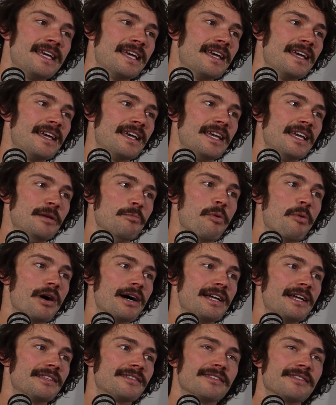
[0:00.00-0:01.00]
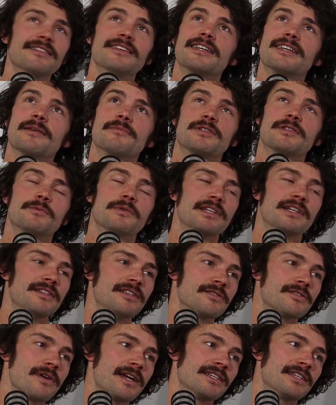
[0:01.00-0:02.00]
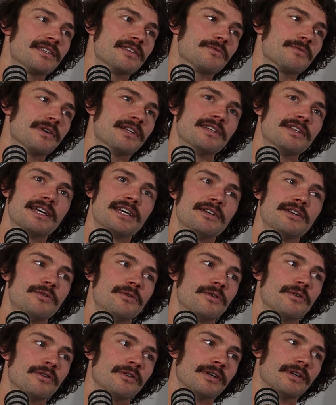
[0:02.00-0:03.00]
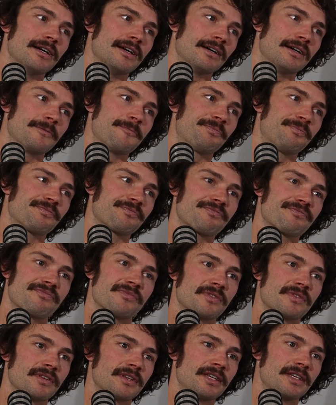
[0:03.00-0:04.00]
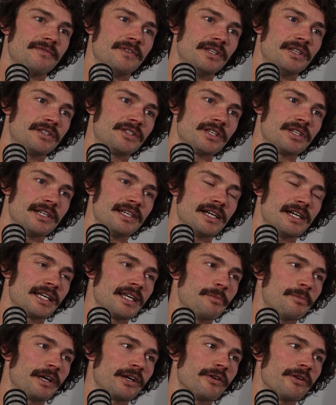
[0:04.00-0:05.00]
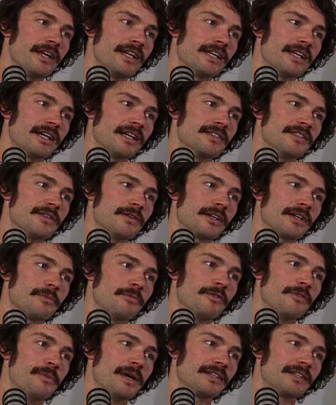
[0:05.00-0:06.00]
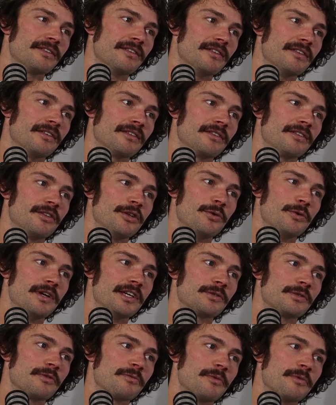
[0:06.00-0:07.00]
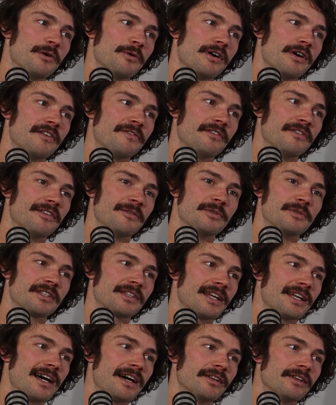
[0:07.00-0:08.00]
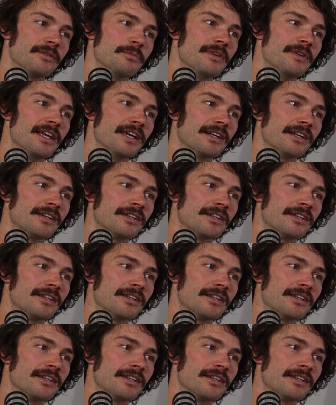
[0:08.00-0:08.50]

he bites and he comes to one of these races one day, or eventually I get my green card so I can move back to the US with my wife, and I'm just going to hunt him down.